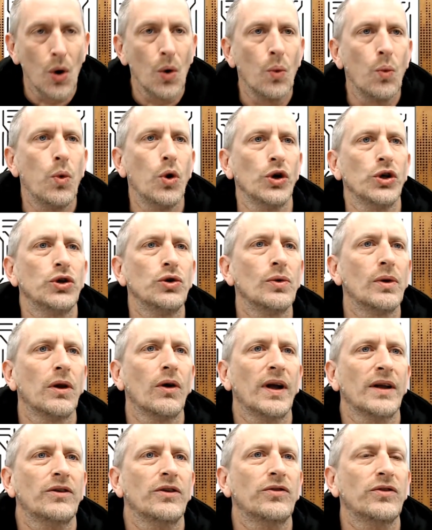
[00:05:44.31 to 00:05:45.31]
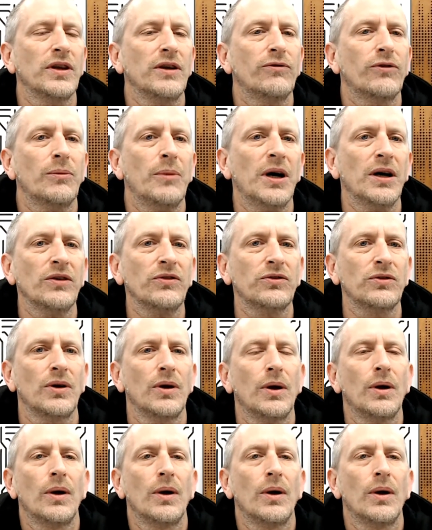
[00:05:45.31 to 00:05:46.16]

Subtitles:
what you'd like to see from us.